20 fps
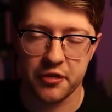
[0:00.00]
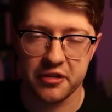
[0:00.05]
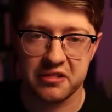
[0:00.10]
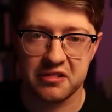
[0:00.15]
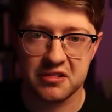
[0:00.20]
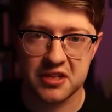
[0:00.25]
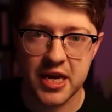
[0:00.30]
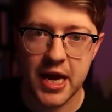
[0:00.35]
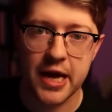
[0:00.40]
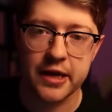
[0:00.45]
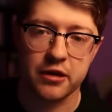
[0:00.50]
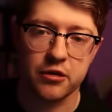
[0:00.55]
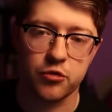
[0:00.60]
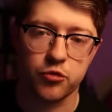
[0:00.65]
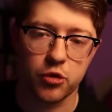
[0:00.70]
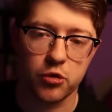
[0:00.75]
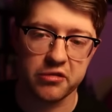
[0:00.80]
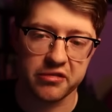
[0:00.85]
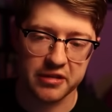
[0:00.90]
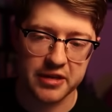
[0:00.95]
The stack
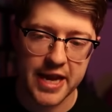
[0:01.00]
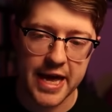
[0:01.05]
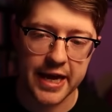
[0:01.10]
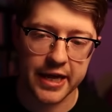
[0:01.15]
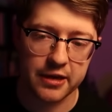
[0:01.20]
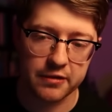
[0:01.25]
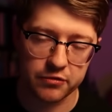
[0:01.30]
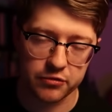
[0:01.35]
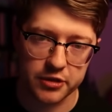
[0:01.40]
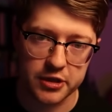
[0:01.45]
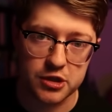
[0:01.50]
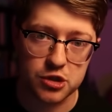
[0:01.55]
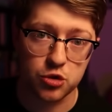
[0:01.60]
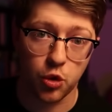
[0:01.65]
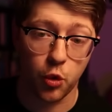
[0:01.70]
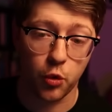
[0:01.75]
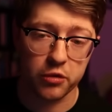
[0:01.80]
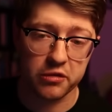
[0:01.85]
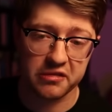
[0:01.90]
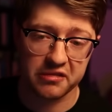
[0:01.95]
grows negatively
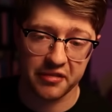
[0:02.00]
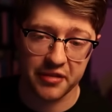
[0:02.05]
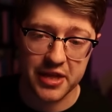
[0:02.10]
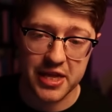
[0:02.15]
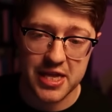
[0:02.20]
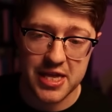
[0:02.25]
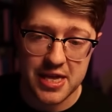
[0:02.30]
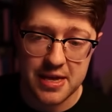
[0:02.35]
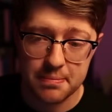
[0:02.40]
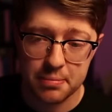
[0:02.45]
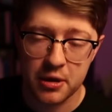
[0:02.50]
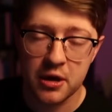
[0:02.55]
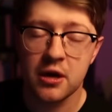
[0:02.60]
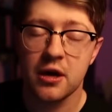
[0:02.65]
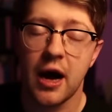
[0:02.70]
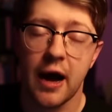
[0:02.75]
towards the heap.